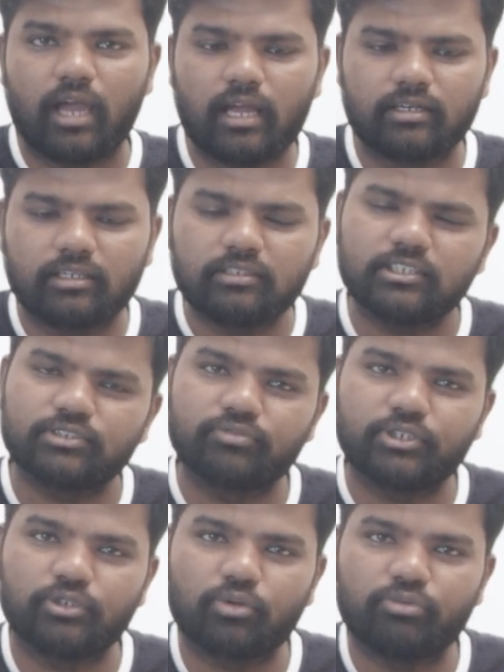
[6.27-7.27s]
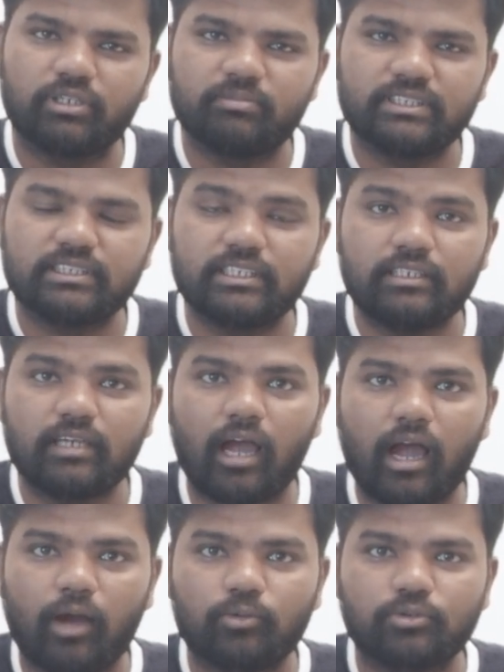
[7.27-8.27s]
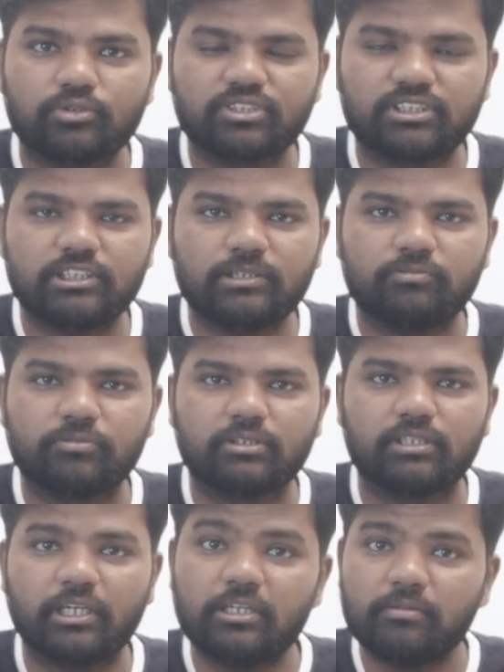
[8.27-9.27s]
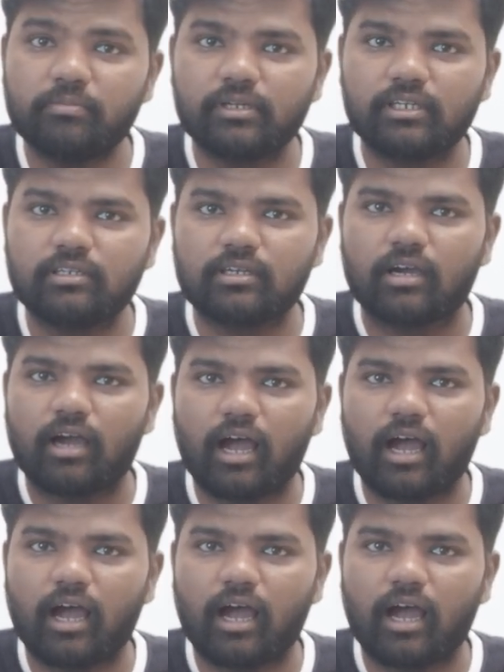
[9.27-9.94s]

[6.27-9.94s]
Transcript: And in this video, we'll be seeing how to stream with inbuilt